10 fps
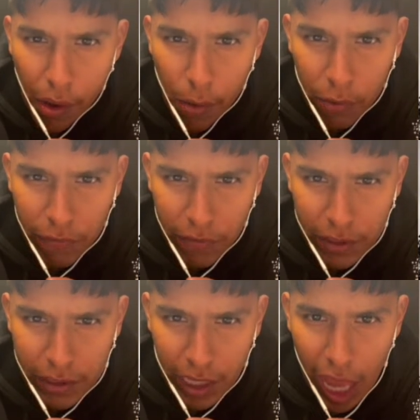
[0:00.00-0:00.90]
with
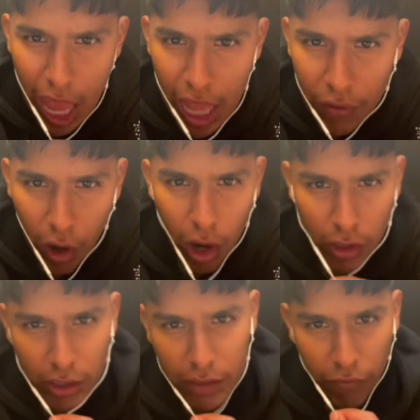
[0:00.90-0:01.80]
his hand on
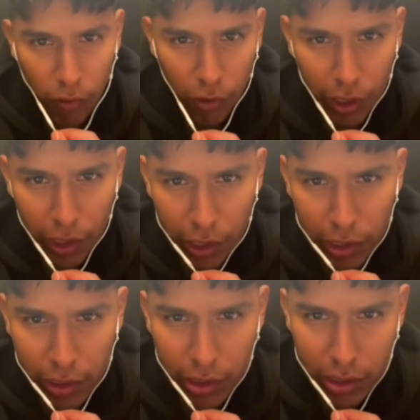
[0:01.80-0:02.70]
his forehead
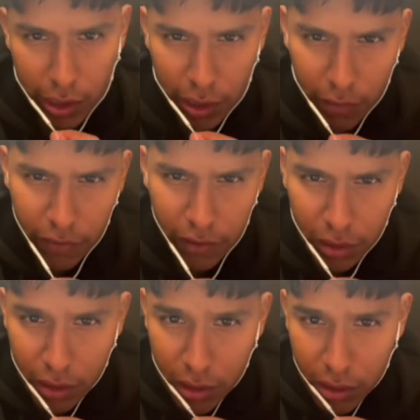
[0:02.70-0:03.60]
instead of
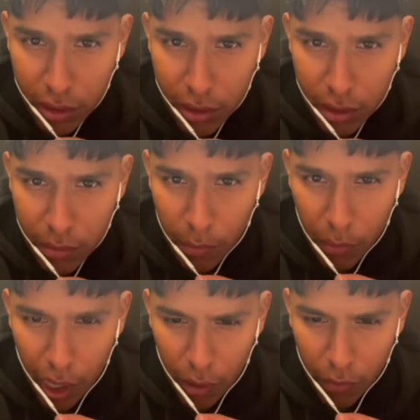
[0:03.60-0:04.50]
his
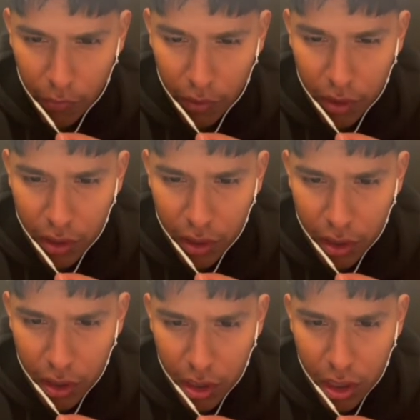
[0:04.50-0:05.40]
mouth.
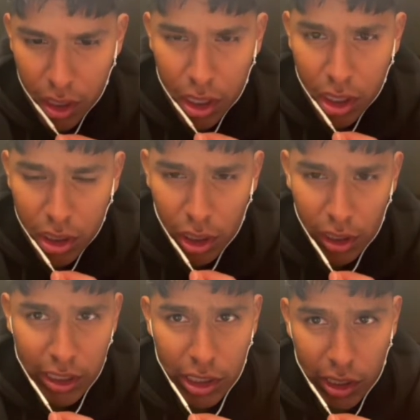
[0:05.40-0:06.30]
So
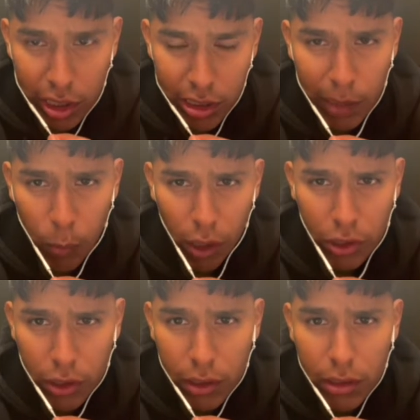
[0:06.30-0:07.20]
let's keep
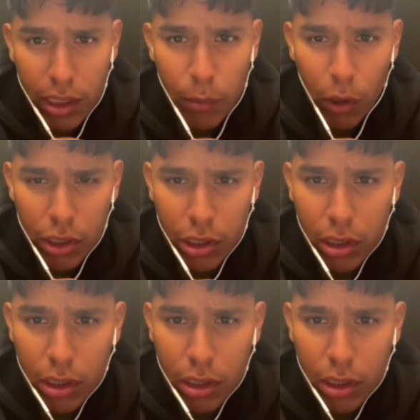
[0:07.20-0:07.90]
watching. Let's keep watching.